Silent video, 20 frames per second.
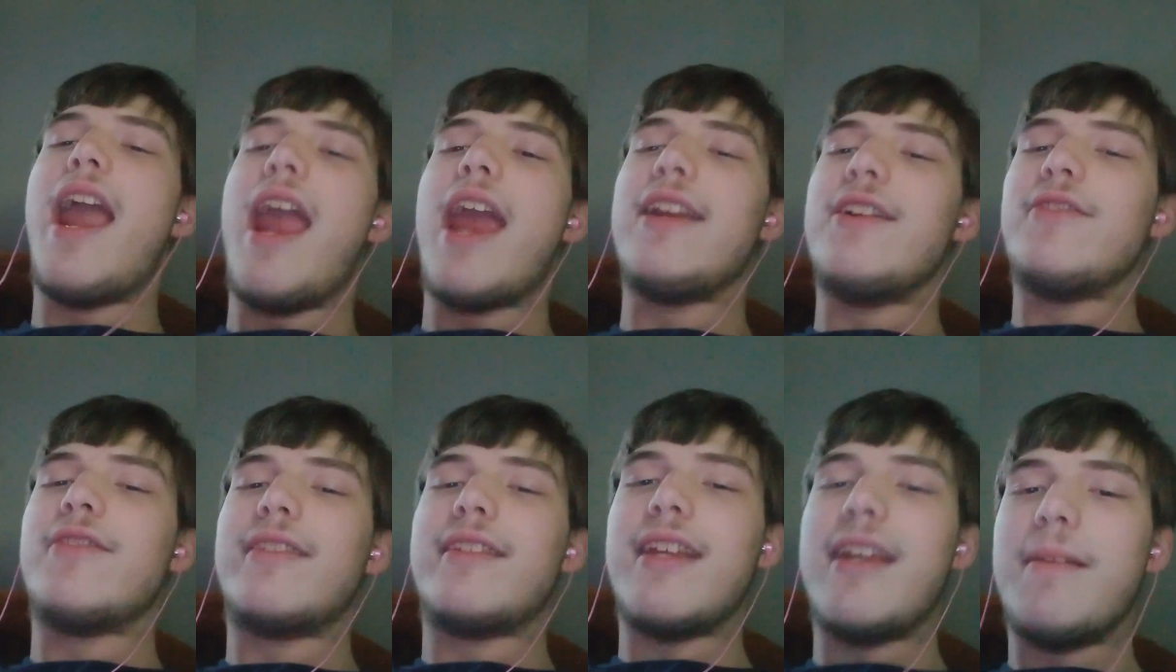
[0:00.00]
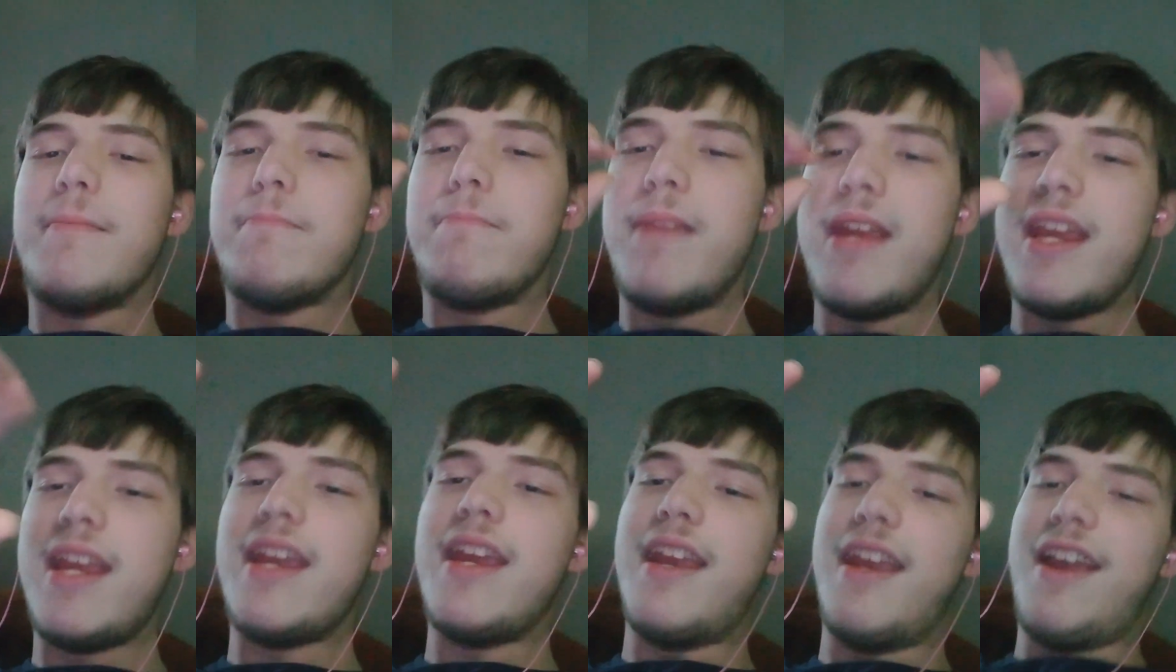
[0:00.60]
and you see
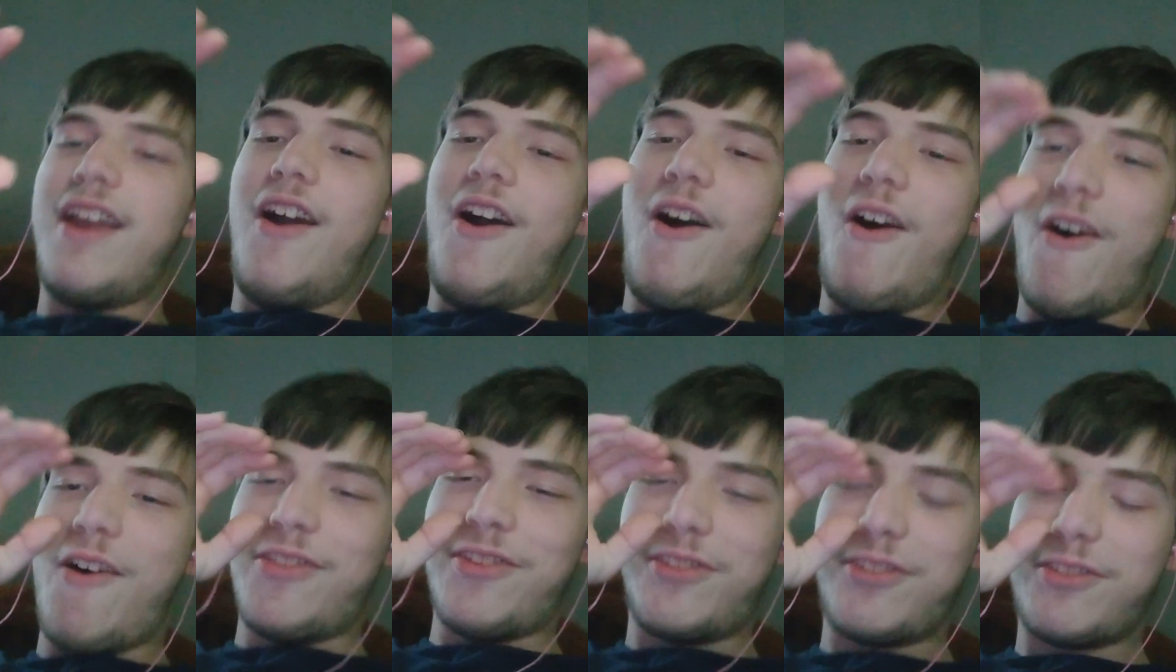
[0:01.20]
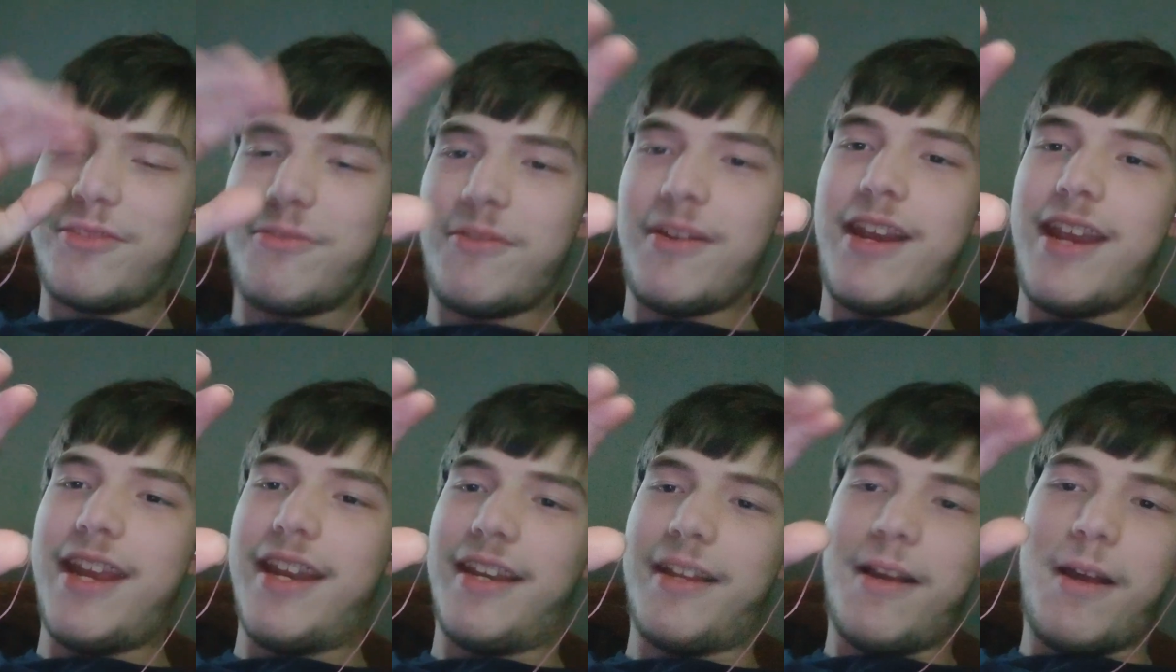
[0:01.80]
me on the
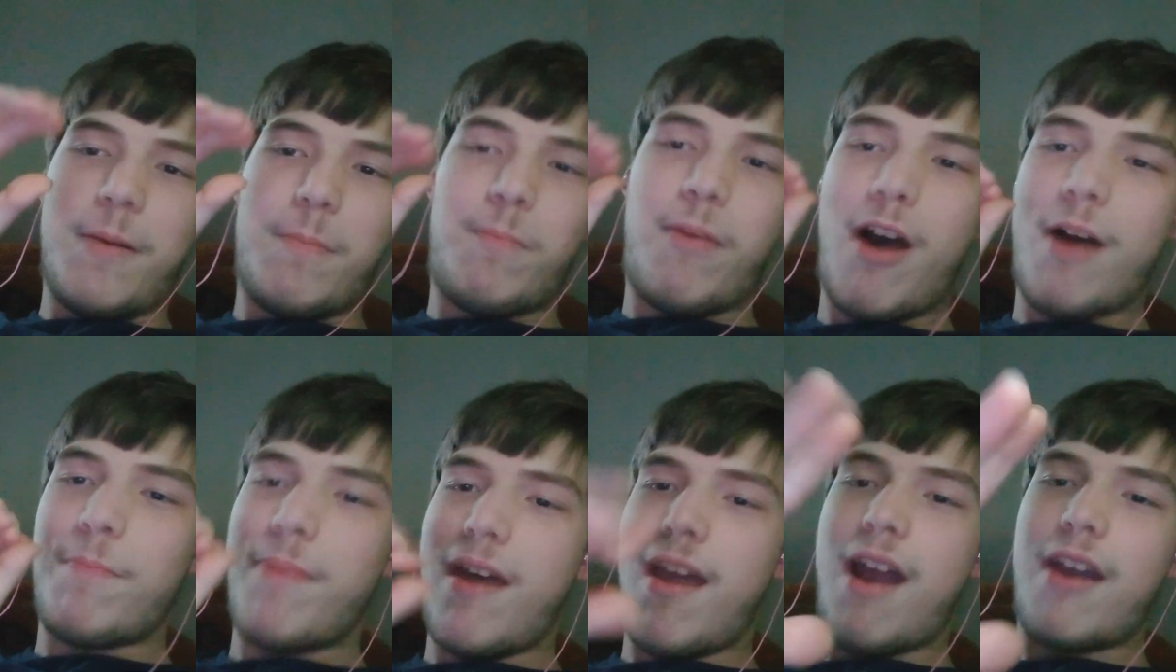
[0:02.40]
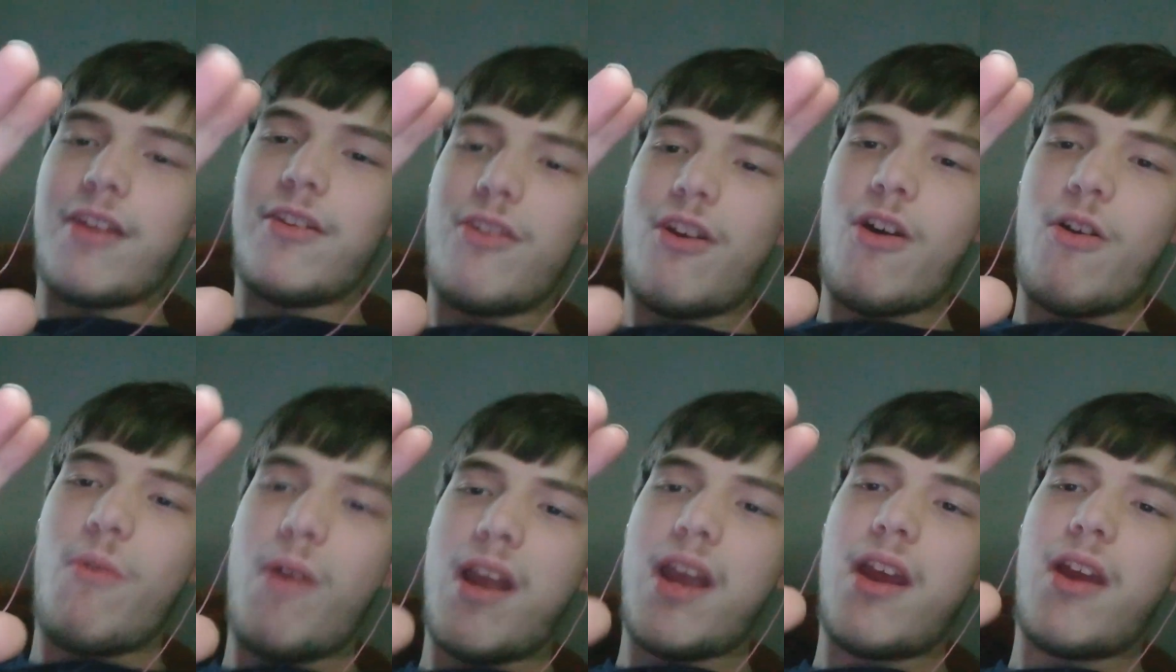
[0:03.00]
screen pop out of
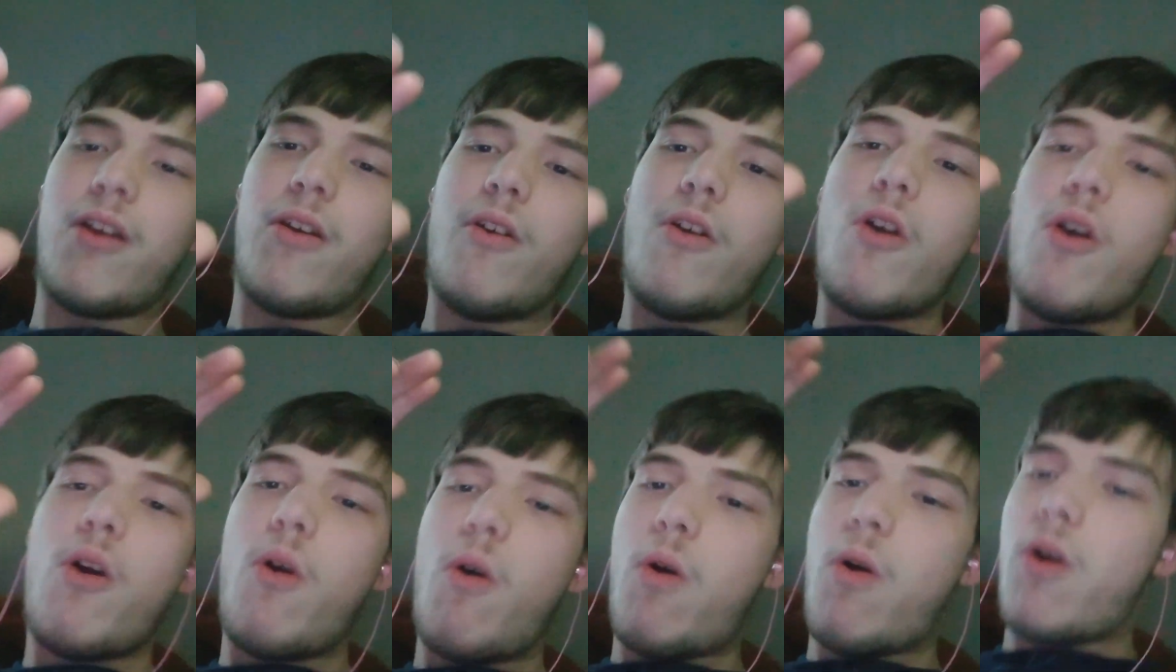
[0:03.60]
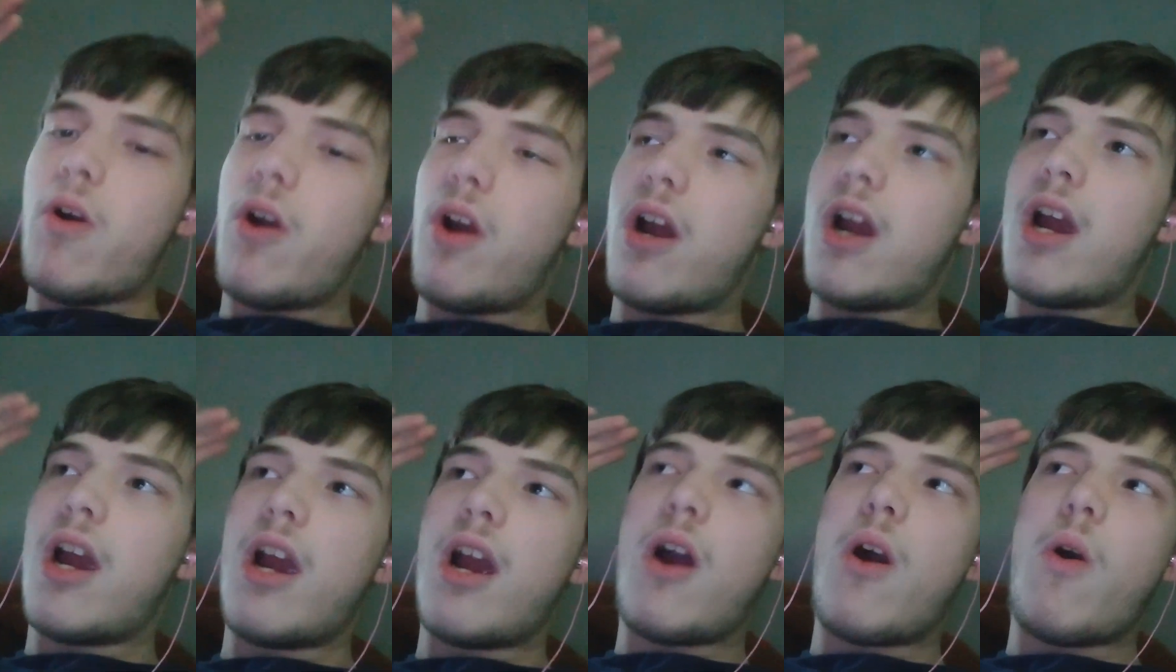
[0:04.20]
nowhere,
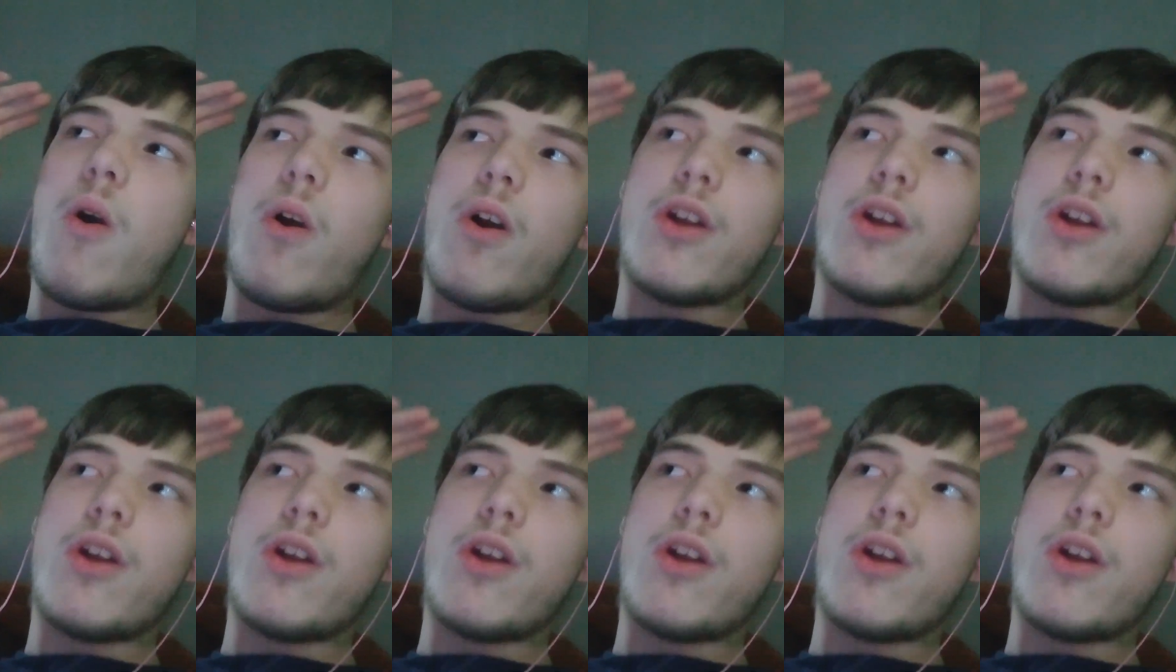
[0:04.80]
or